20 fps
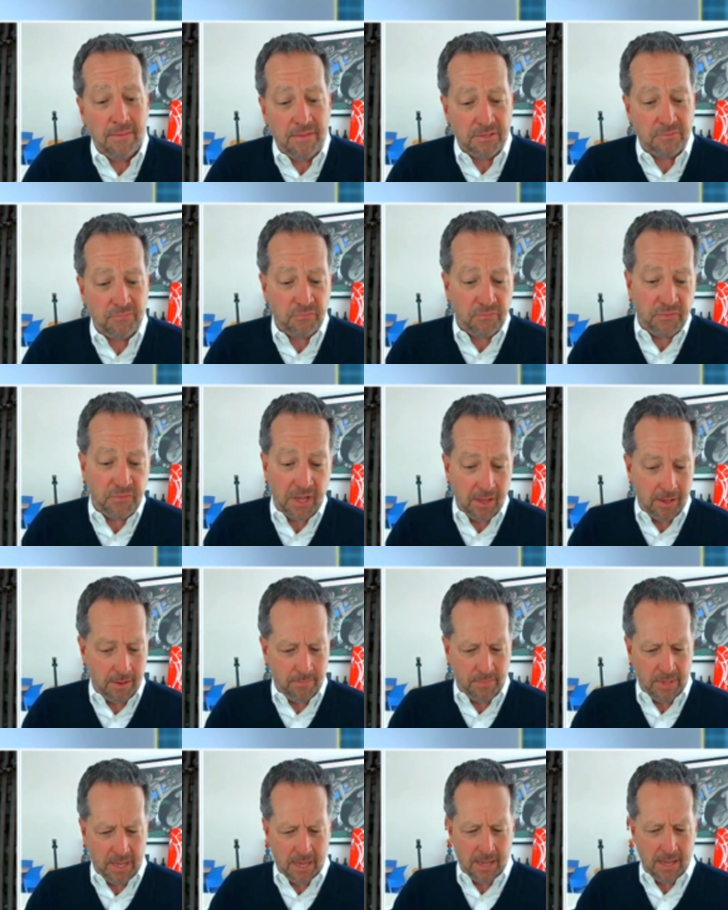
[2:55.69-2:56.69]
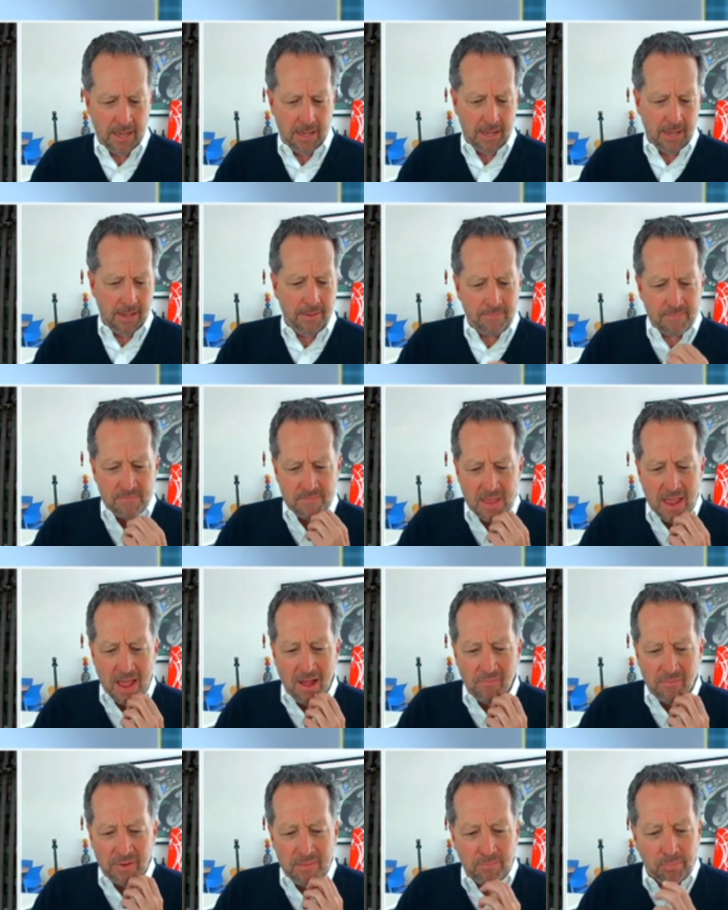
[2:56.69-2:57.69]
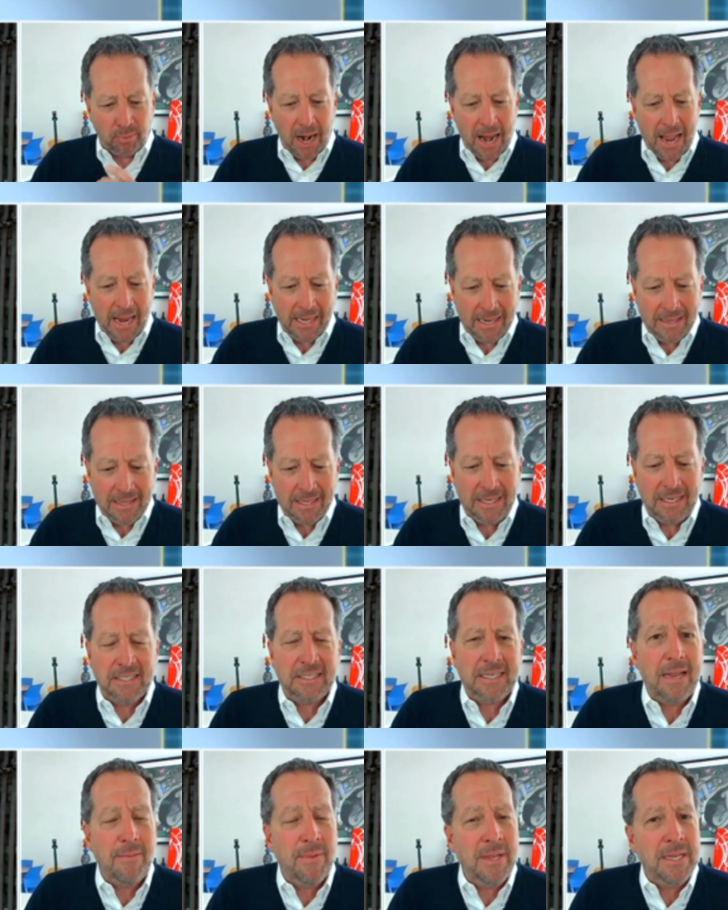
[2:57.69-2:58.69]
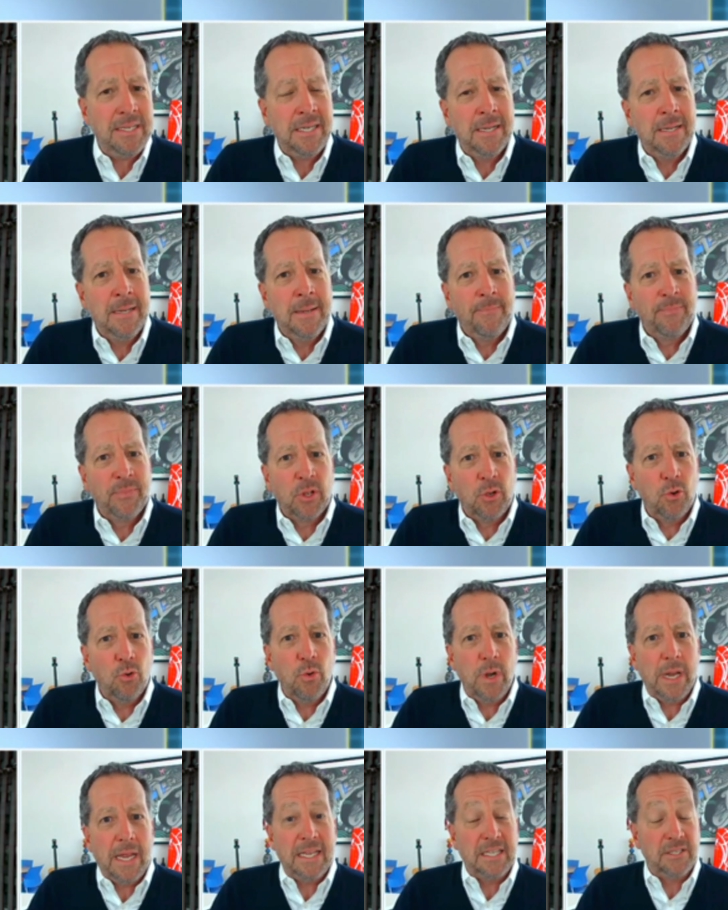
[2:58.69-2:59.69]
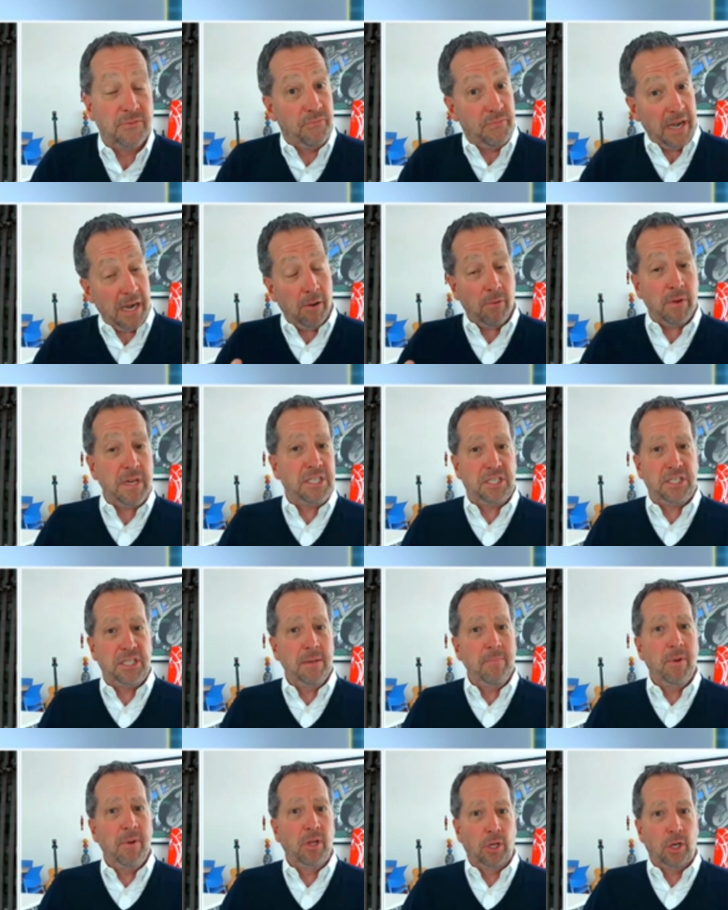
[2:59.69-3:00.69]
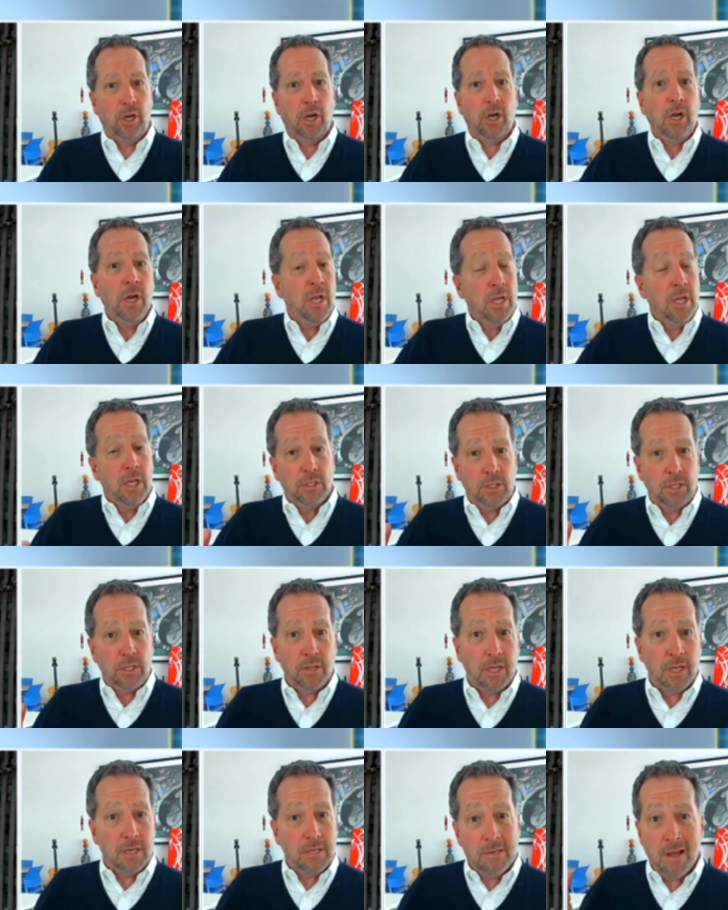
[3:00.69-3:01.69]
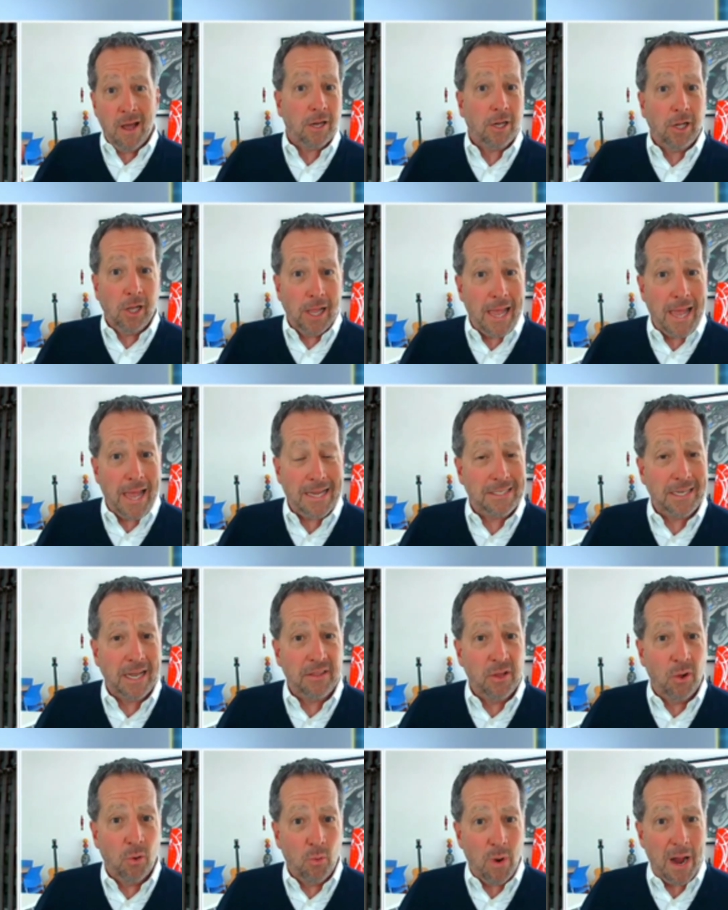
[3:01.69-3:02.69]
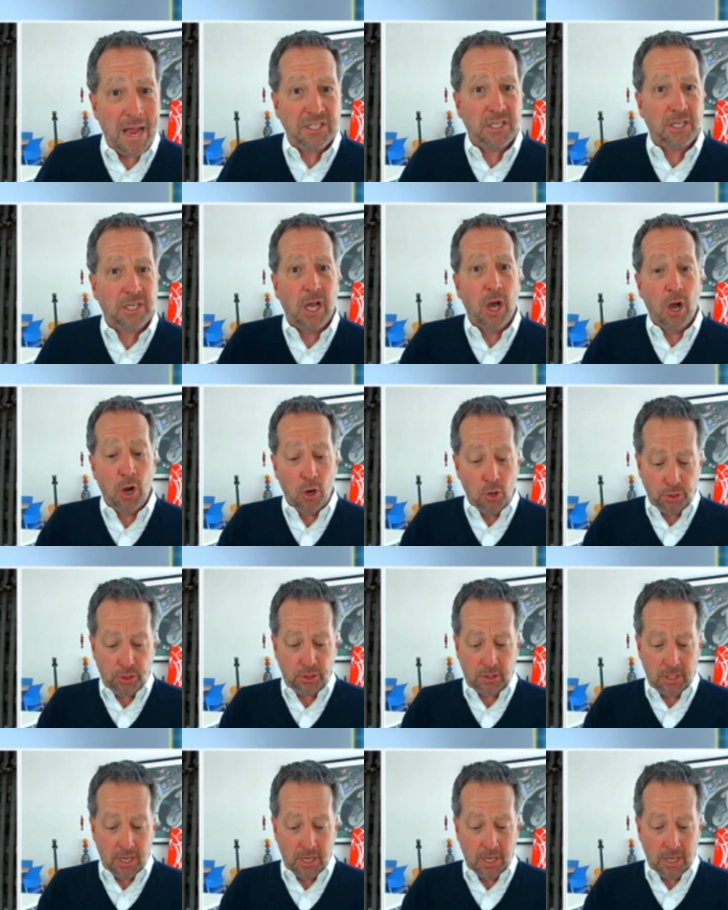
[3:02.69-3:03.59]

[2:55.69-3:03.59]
this fellow, Alvin Bragg, I think his name is, who is very similar to the knuckleheads on the West Coast,